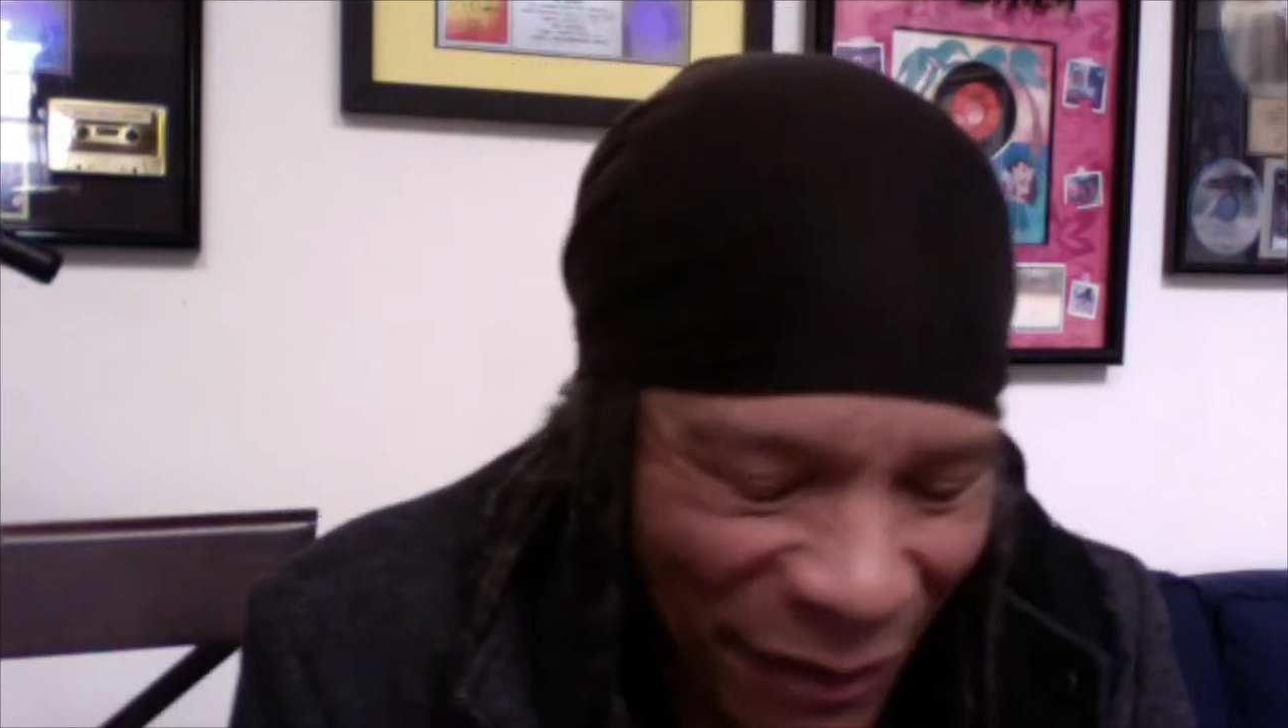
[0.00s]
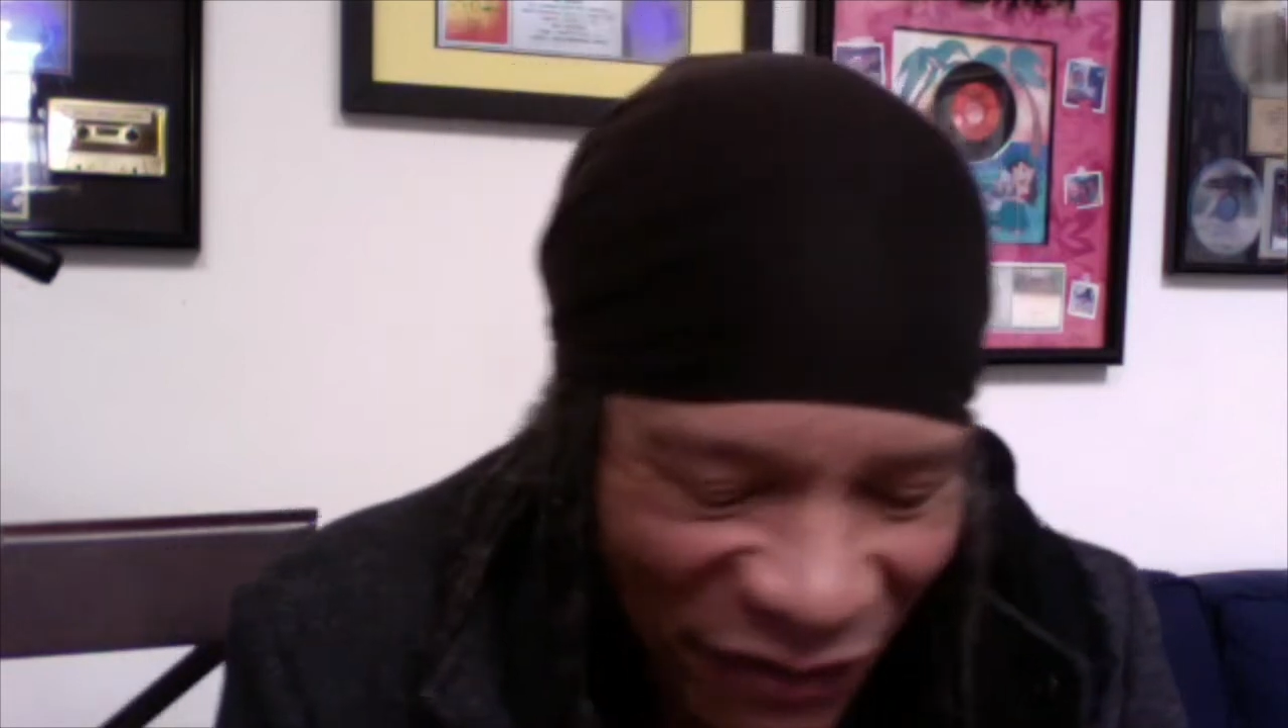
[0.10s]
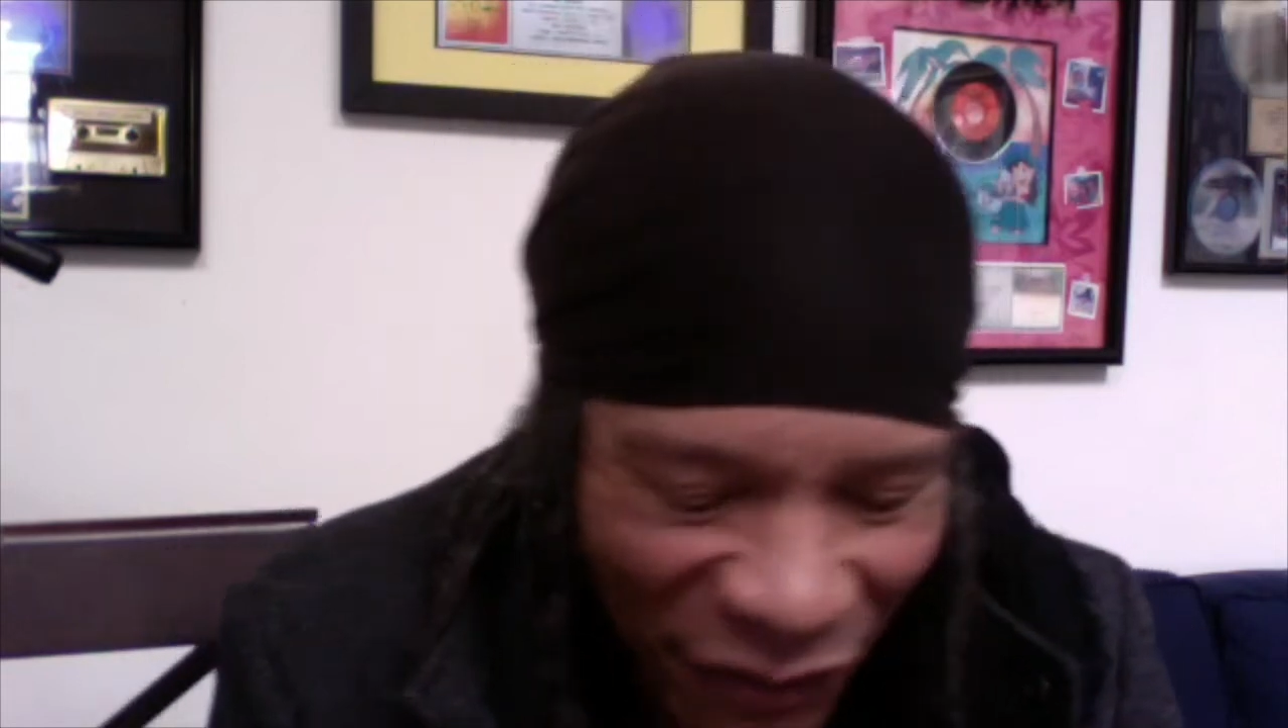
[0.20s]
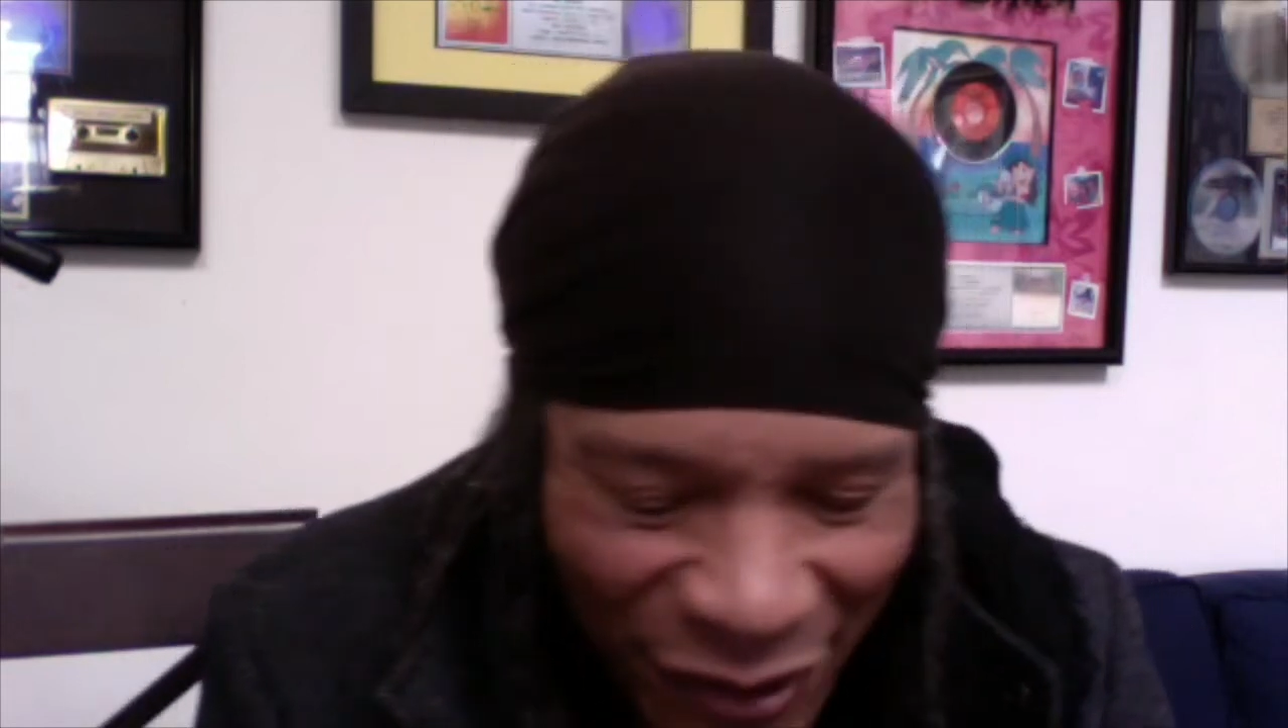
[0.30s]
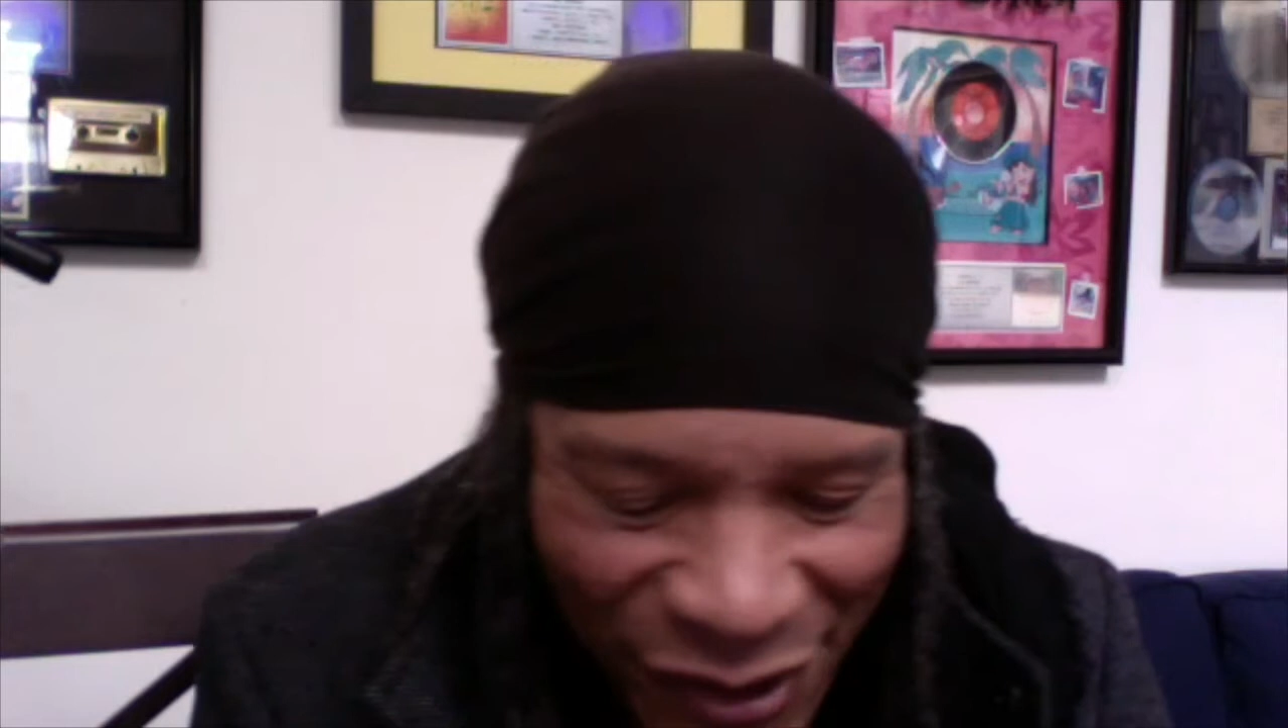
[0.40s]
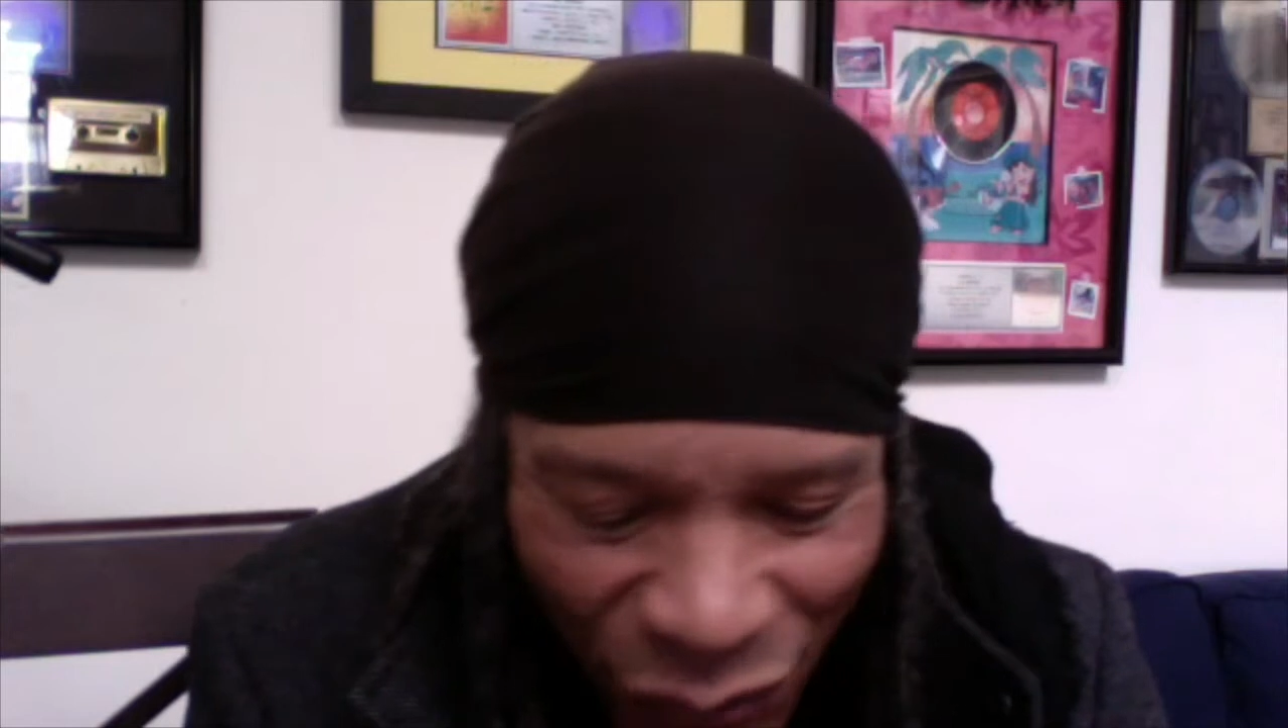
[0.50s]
first